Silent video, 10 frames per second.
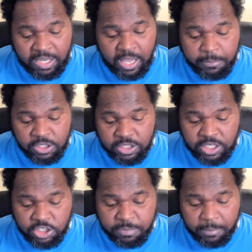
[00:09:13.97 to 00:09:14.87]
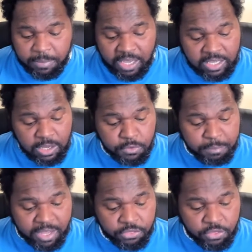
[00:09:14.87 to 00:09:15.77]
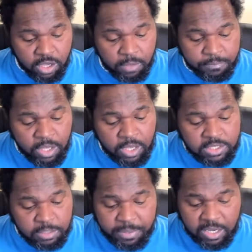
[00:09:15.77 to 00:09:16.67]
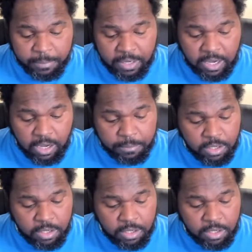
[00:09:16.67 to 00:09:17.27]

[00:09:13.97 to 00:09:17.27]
Being able to touch my pinky with my thumb, to pick up a cup,